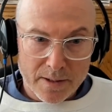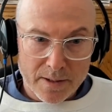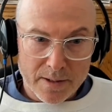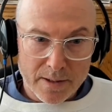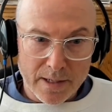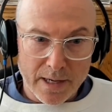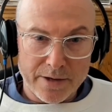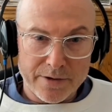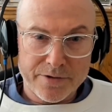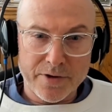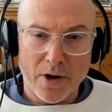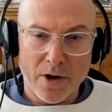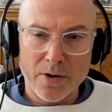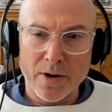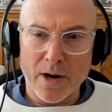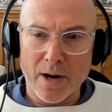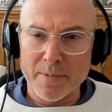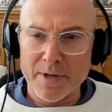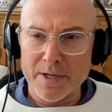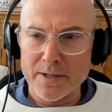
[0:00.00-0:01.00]
Yeah, so
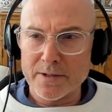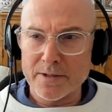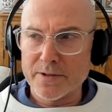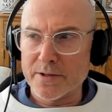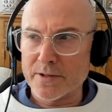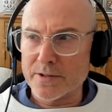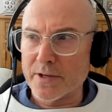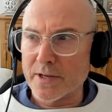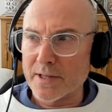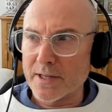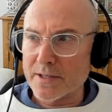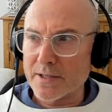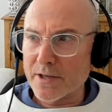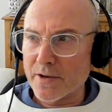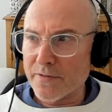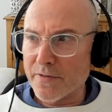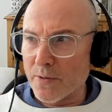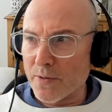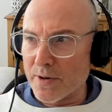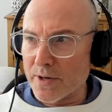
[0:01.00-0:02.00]
I mean, so
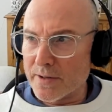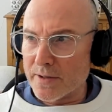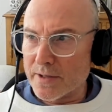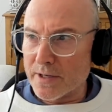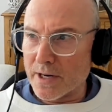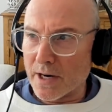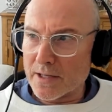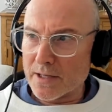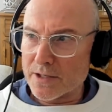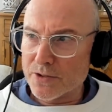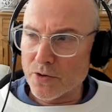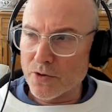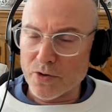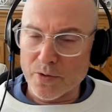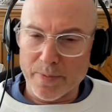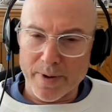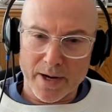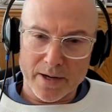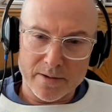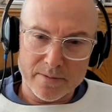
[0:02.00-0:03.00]
if I want to, let's talk
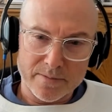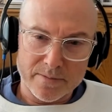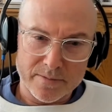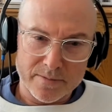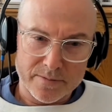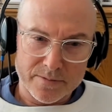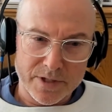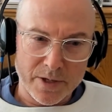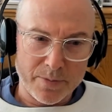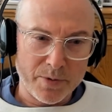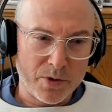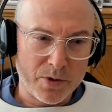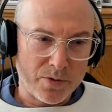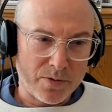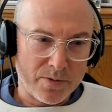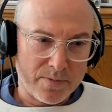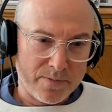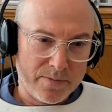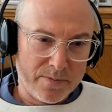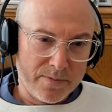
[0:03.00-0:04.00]
about
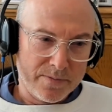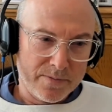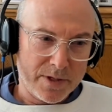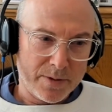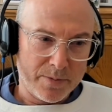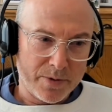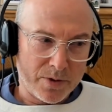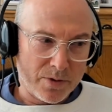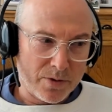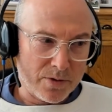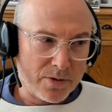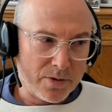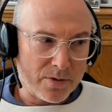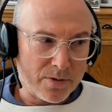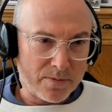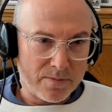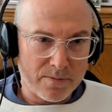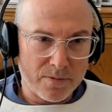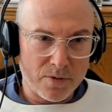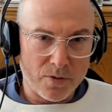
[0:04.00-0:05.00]
typical
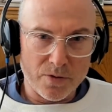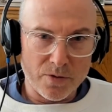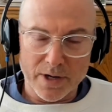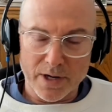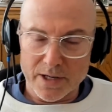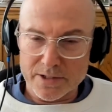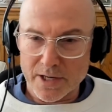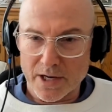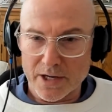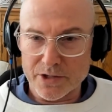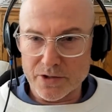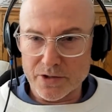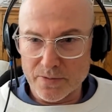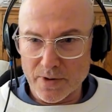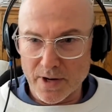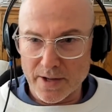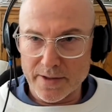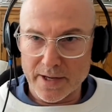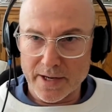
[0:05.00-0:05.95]
organization, right?